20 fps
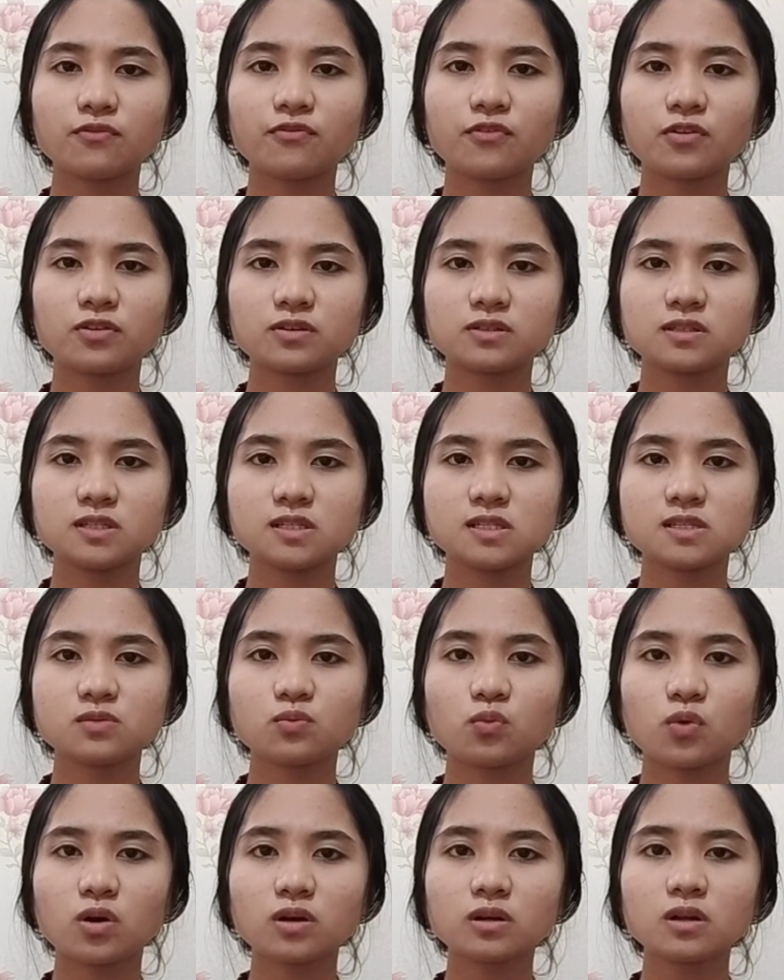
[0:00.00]
for this
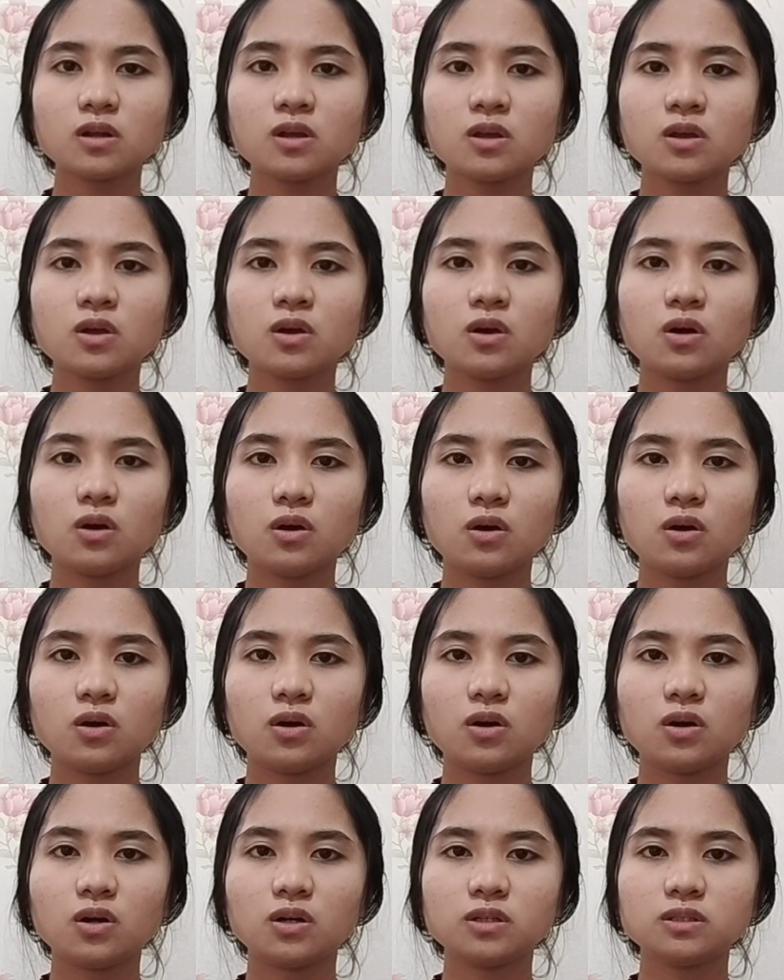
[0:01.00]
work
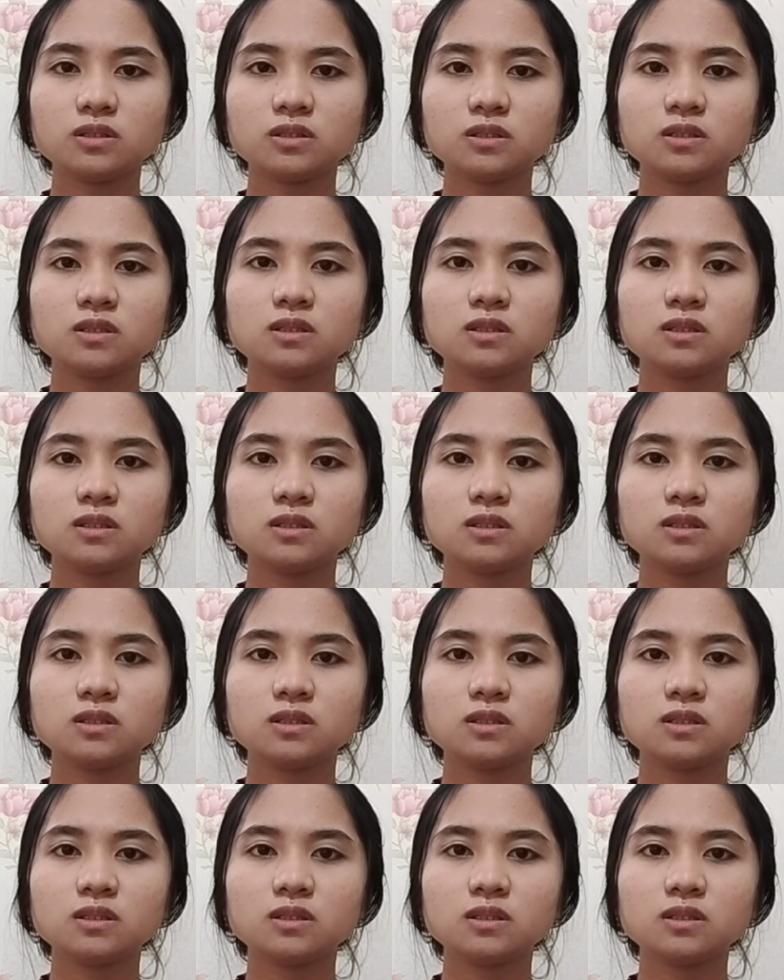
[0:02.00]
on